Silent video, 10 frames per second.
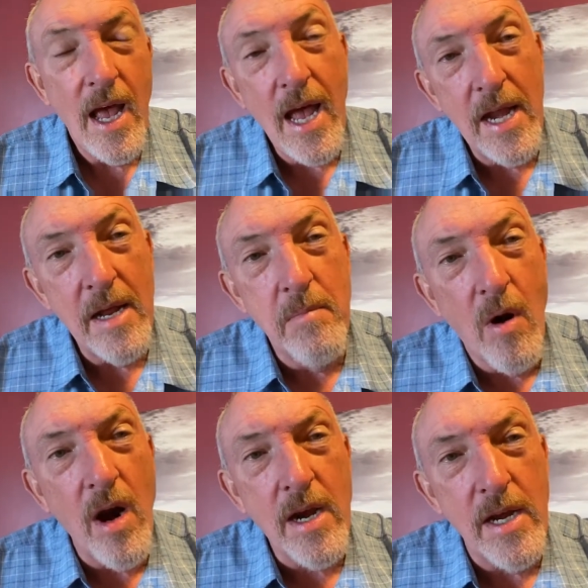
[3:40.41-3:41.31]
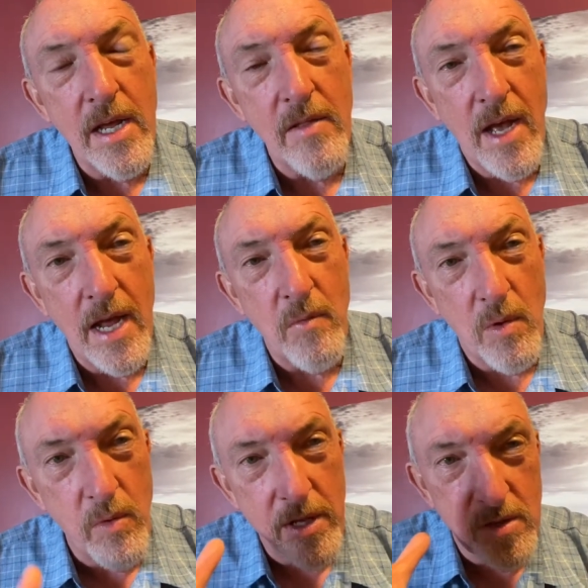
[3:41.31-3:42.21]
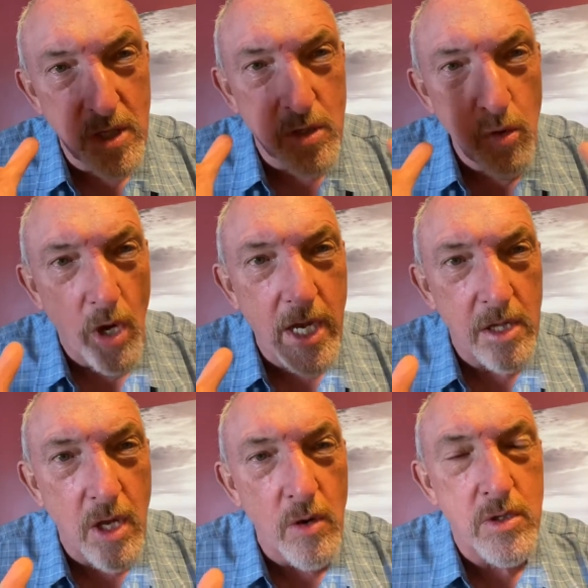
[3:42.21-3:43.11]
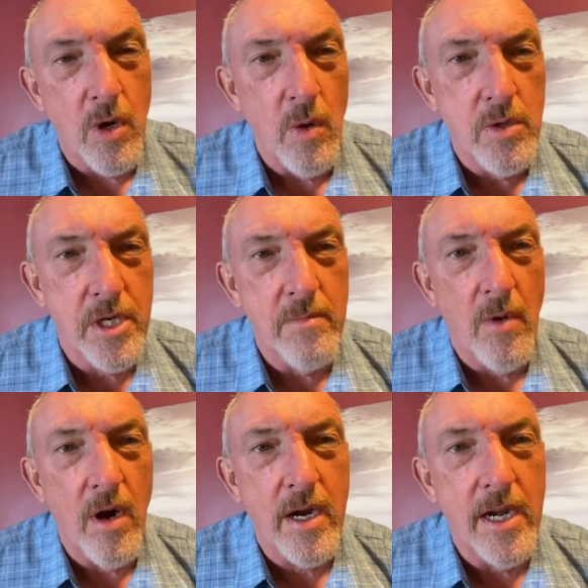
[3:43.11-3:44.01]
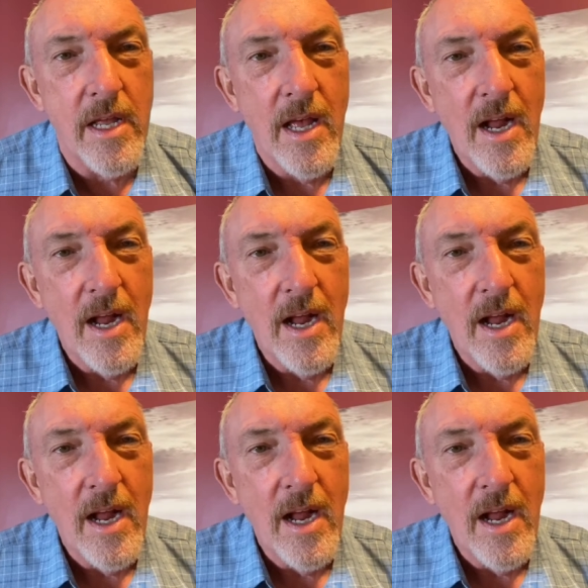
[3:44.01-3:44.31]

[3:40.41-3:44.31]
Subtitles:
And in marketing, then, when we just look at those goals in marketing,